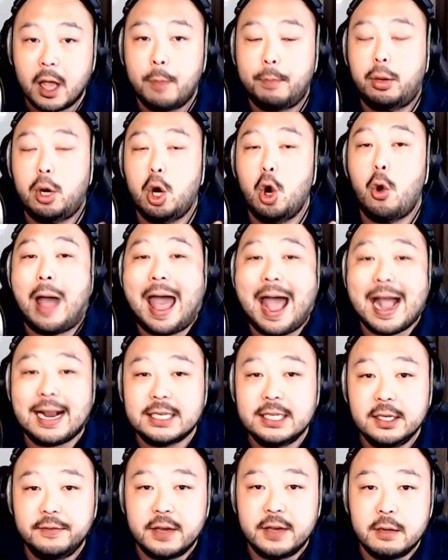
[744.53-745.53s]

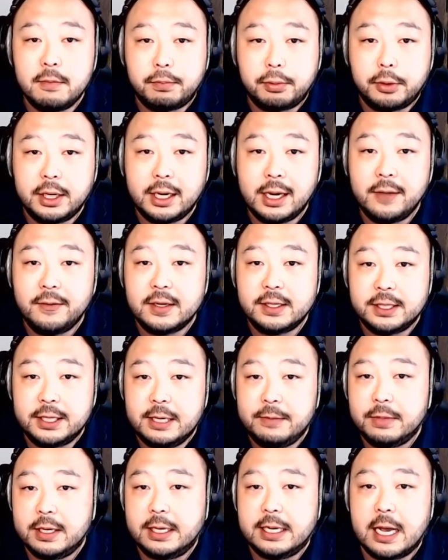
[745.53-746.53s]
proactive in bringing the
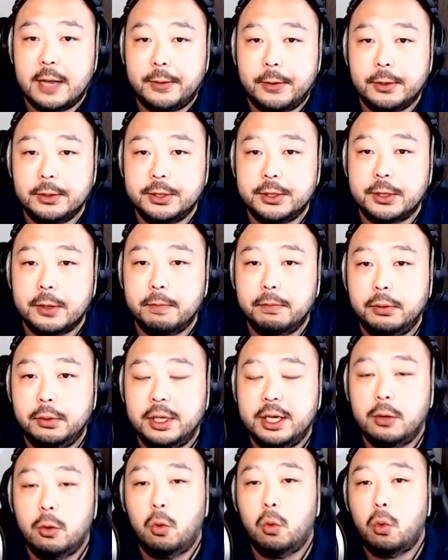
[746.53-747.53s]
team together to
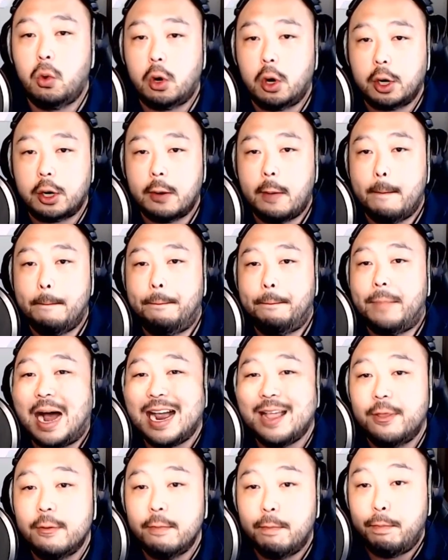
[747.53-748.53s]
complete work
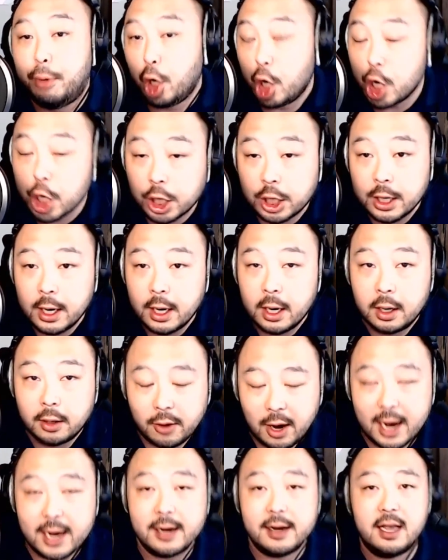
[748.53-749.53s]
by the book,
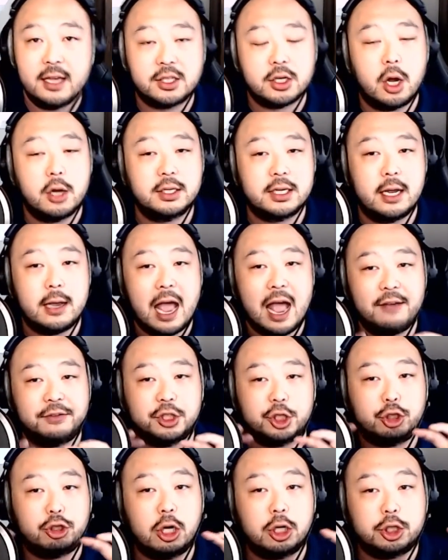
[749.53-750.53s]
right? As long as I have
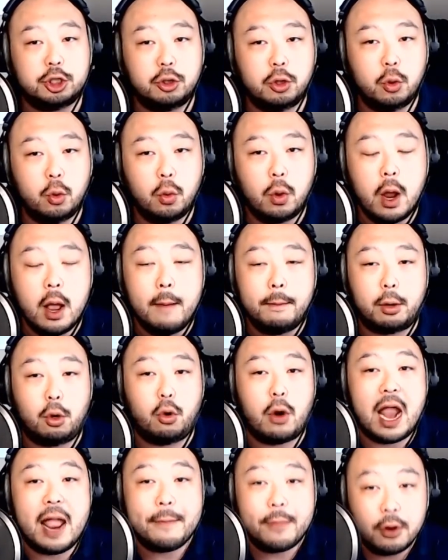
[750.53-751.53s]
structure and
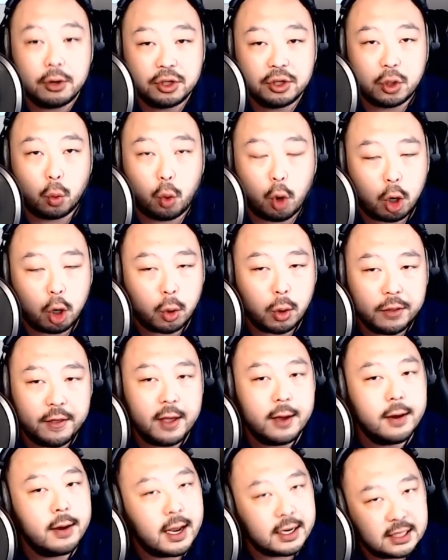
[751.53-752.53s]
parameters to work
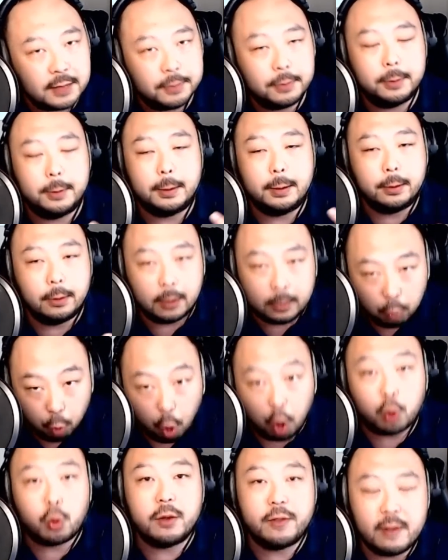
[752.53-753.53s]
within, I typically
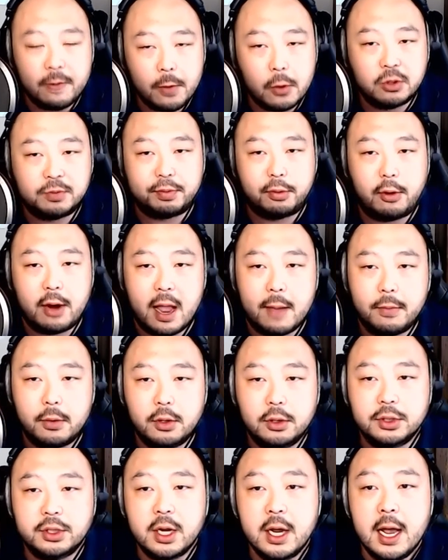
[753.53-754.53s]
work within those
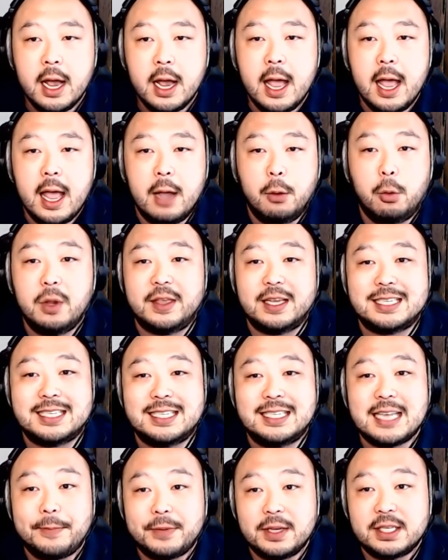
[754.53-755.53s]
parameters with
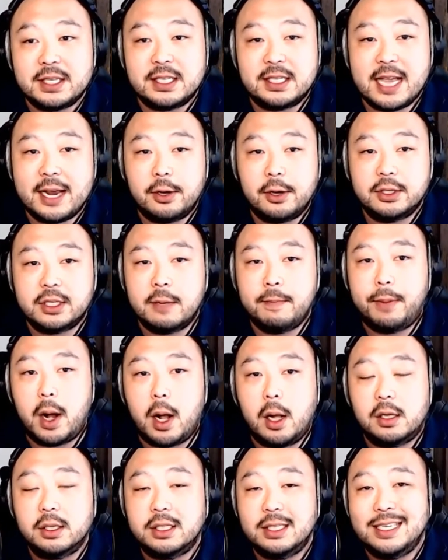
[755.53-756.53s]
accepted standards and
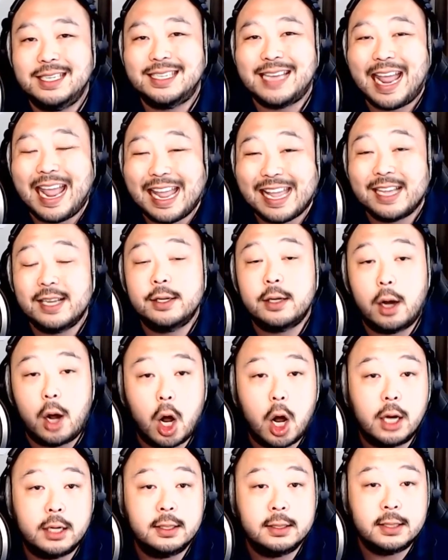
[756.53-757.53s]
policies and
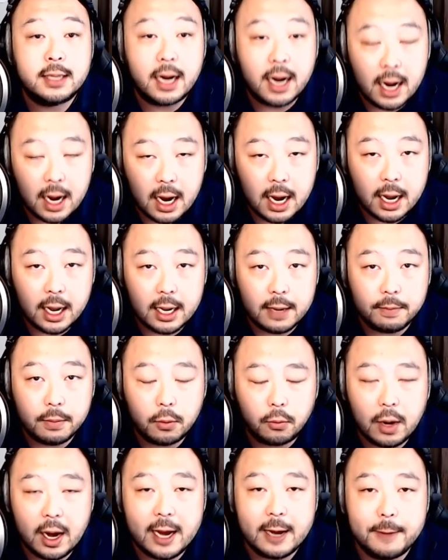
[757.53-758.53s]
on time,
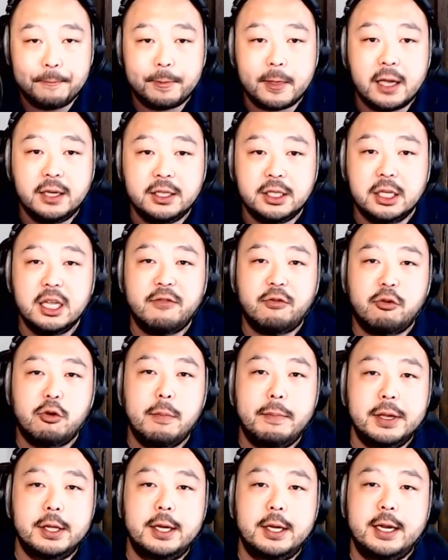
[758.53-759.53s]
right?
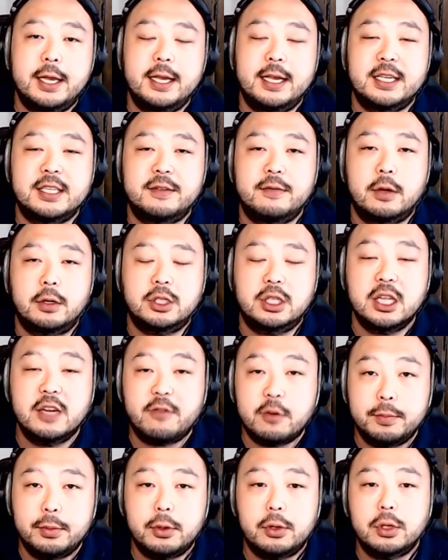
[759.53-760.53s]
Deliverability is
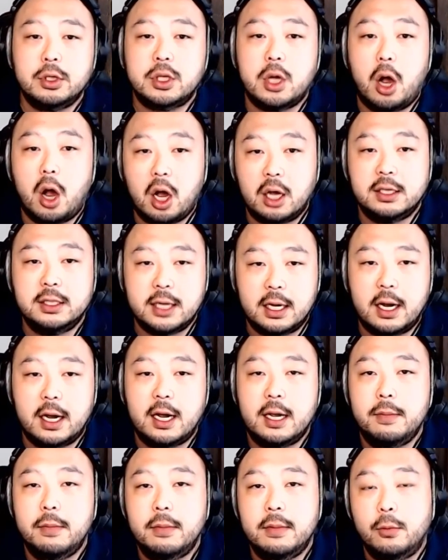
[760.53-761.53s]
deliverables on
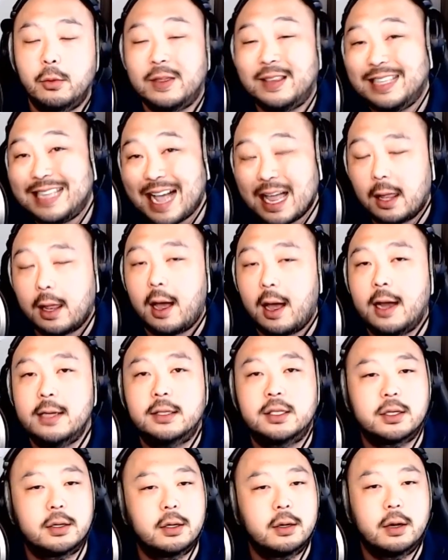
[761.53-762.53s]
time with
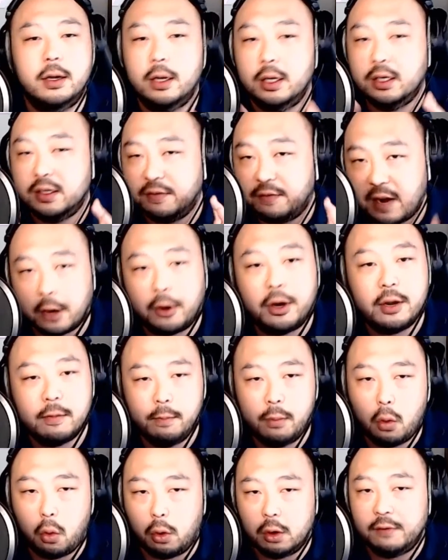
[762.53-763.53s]
deadlines is very
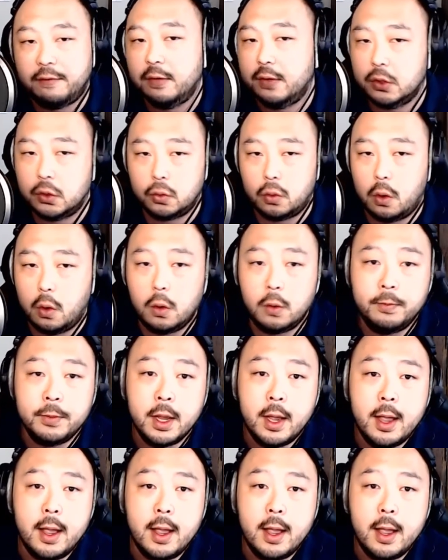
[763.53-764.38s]
important for this role.